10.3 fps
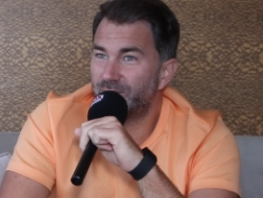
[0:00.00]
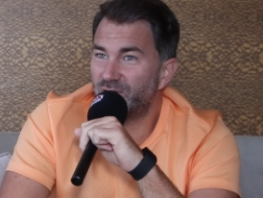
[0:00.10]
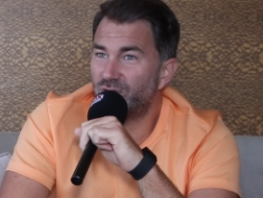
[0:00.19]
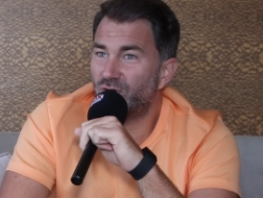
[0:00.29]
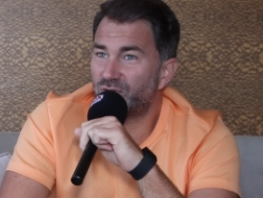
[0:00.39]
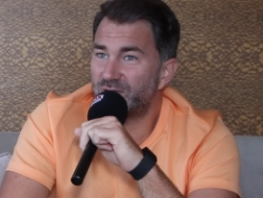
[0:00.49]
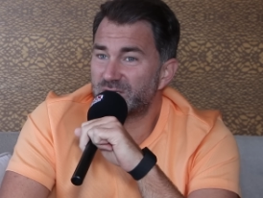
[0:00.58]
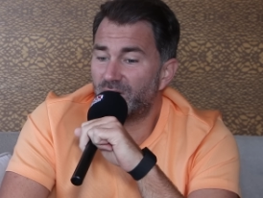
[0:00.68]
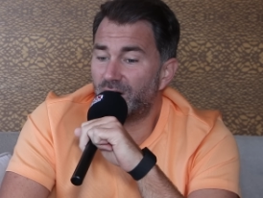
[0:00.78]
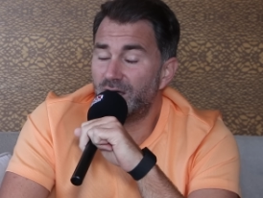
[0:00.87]
but you've got to do it
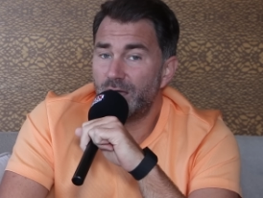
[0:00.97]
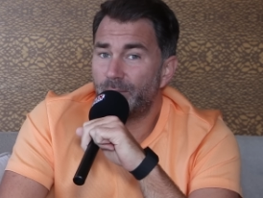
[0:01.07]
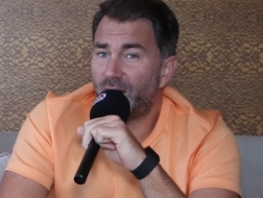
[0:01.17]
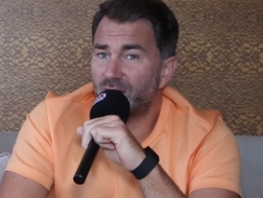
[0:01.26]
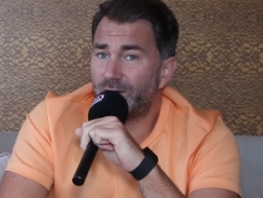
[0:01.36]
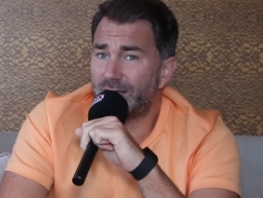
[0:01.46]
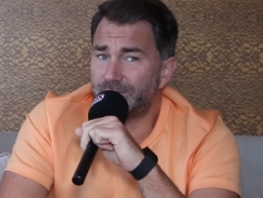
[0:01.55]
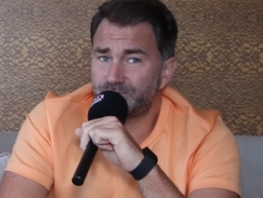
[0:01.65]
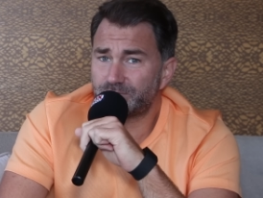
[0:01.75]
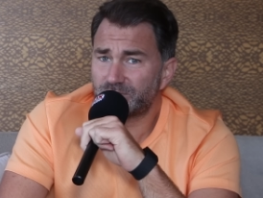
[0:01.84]
smart. By the way,
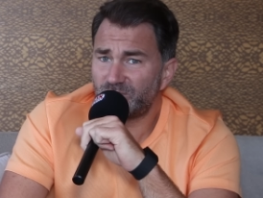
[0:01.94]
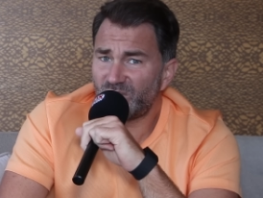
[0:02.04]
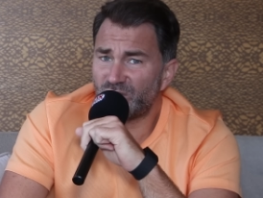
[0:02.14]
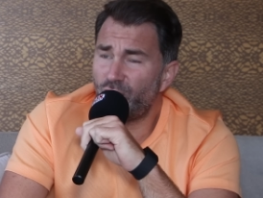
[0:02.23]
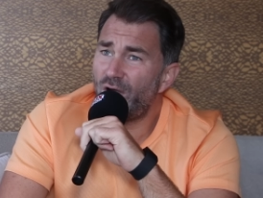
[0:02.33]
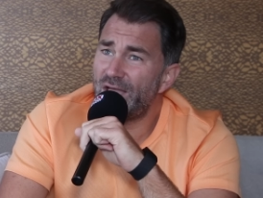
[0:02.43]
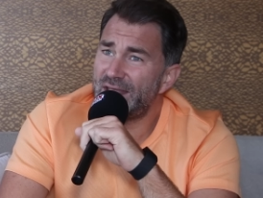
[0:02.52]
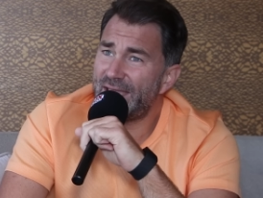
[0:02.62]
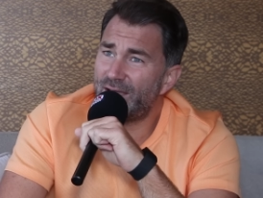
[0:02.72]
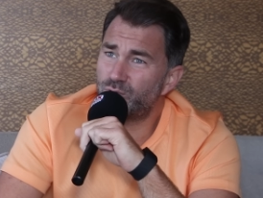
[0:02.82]
Ryan
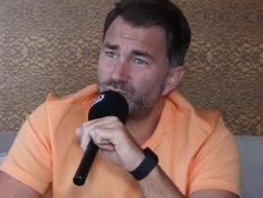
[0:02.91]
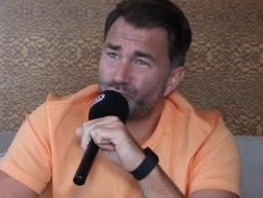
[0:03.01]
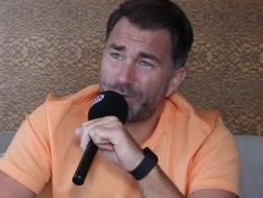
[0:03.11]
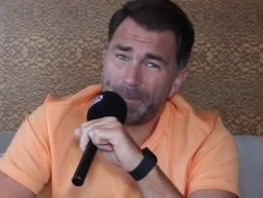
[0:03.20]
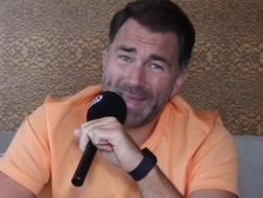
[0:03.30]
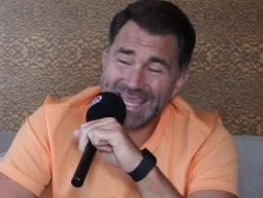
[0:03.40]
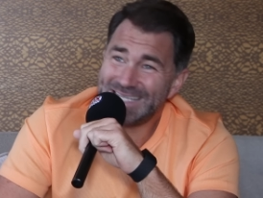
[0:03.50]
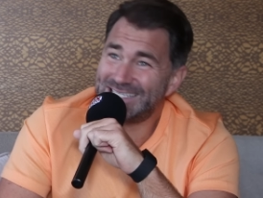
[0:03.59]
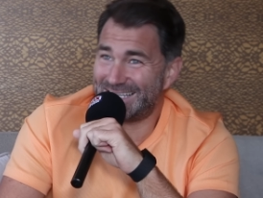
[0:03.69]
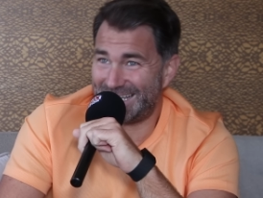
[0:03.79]
held
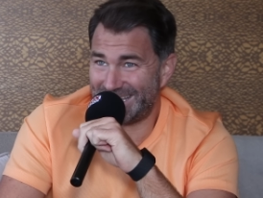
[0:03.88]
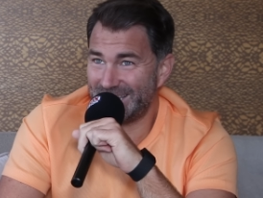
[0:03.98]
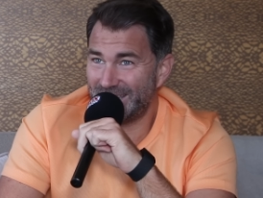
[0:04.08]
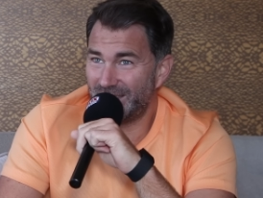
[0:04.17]
repeatedly